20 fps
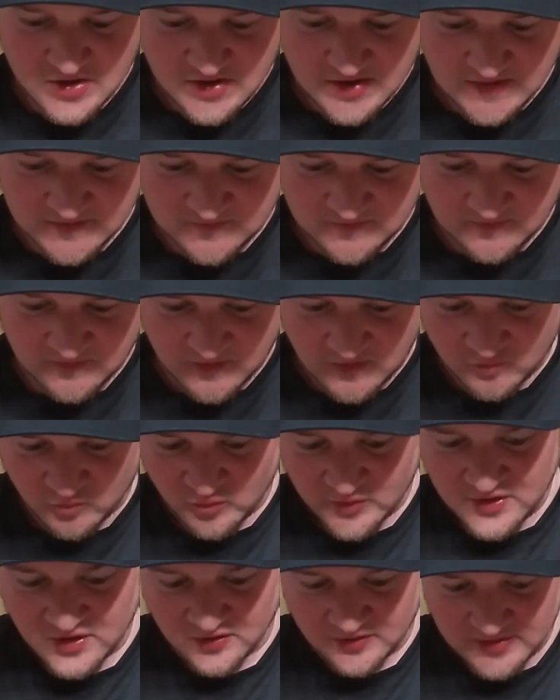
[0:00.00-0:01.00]
It's a
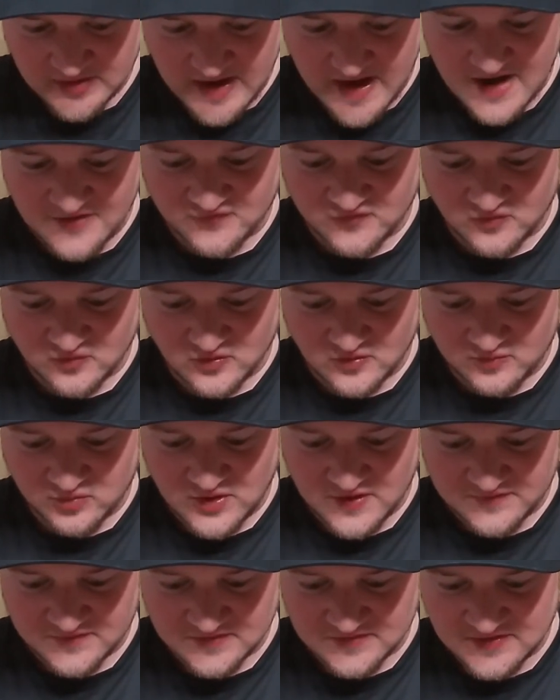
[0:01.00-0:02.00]
real natural
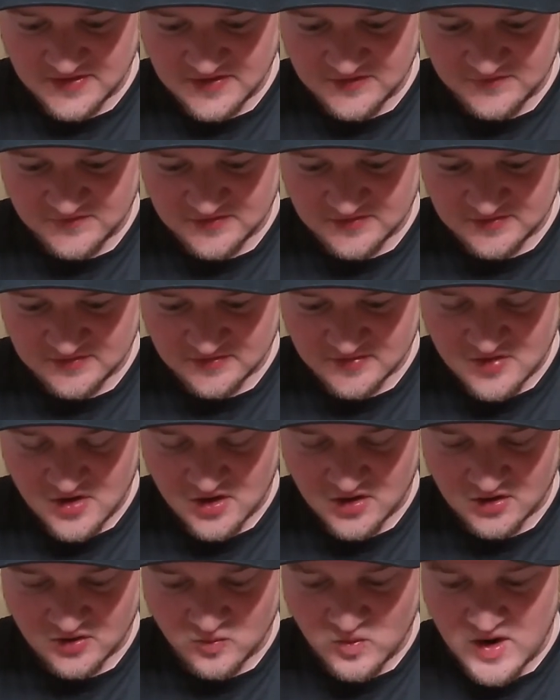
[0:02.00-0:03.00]
presentation
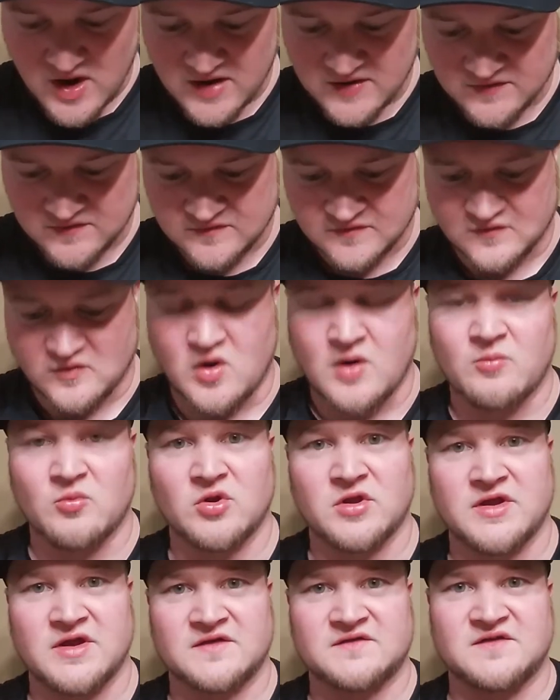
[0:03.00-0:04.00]
color-wise, so I'm
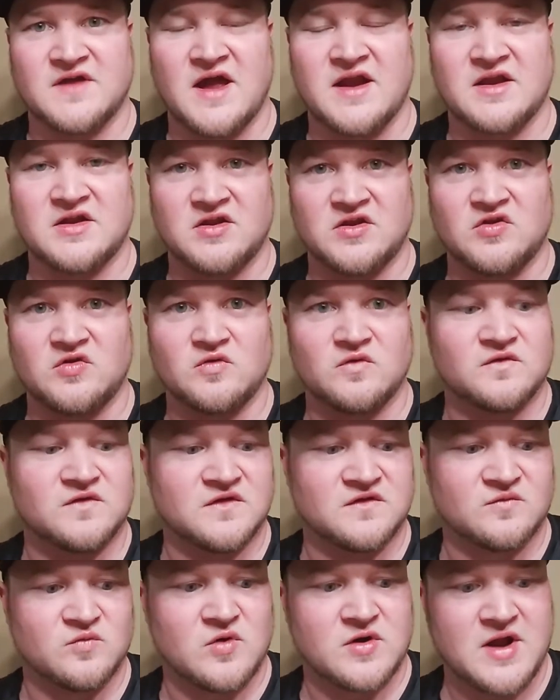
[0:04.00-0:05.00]
really excited to use
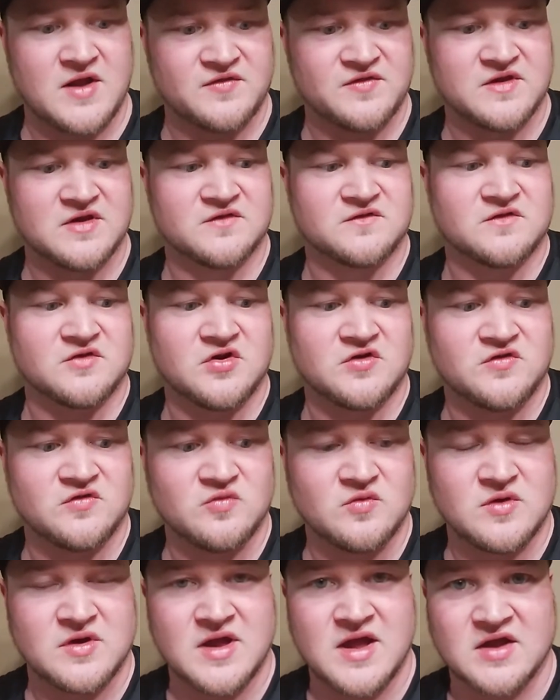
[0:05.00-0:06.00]
this one. I think it's going to
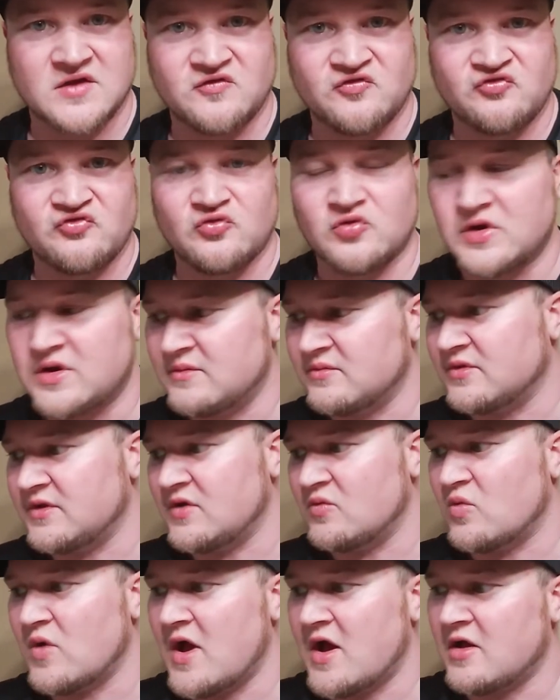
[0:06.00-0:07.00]
do extremely
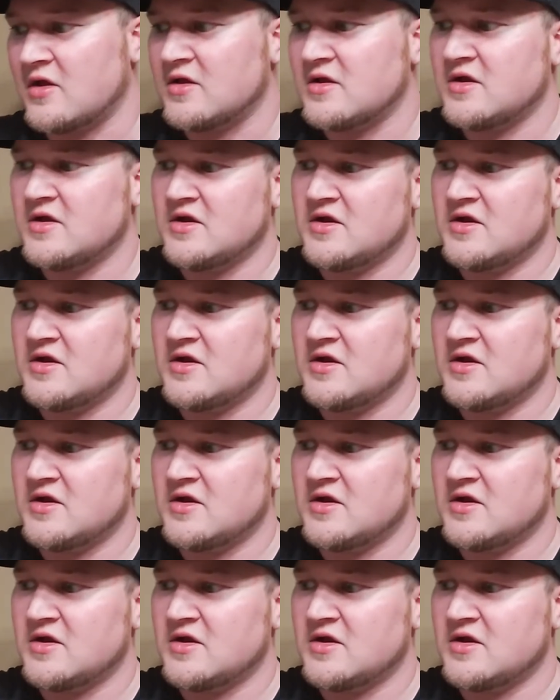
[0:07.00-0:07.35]
well.